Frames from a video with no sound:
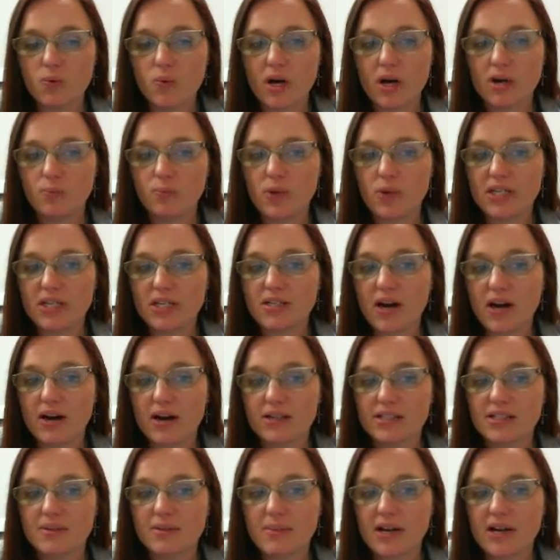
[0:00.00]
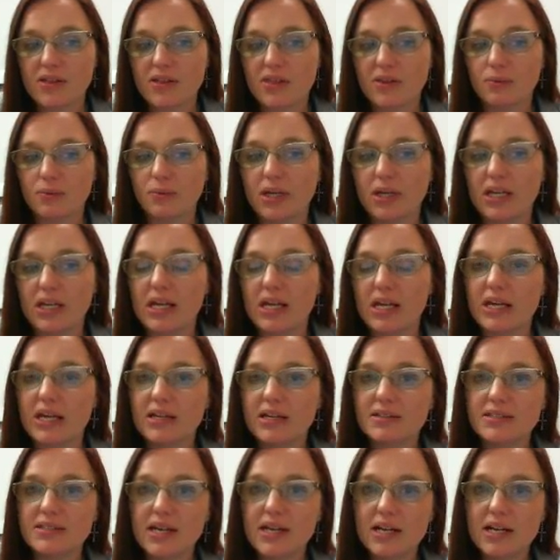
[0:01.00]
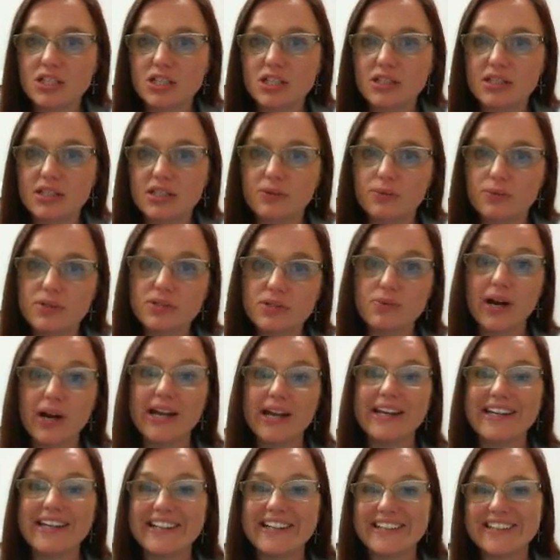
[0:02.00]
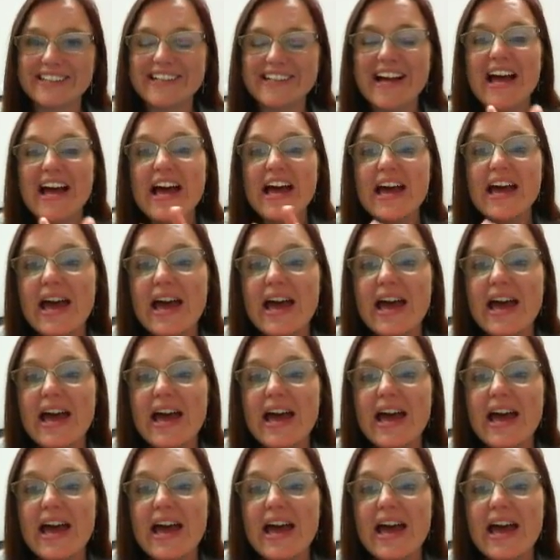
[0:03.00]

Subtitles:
1, we talked about the reading section that was right here,